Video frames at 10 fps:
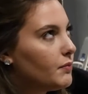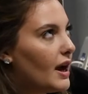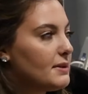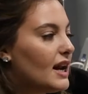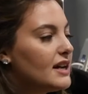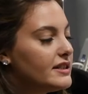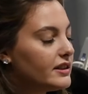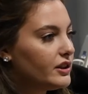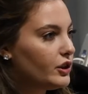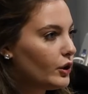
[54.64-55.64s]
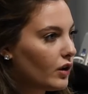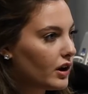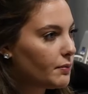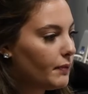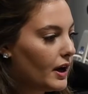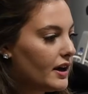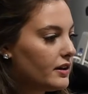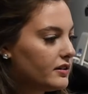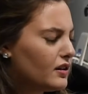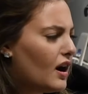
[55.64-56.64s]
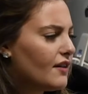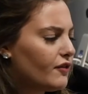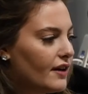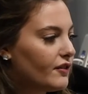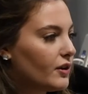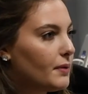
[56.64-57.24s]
I mean, ideally New York, but not forever.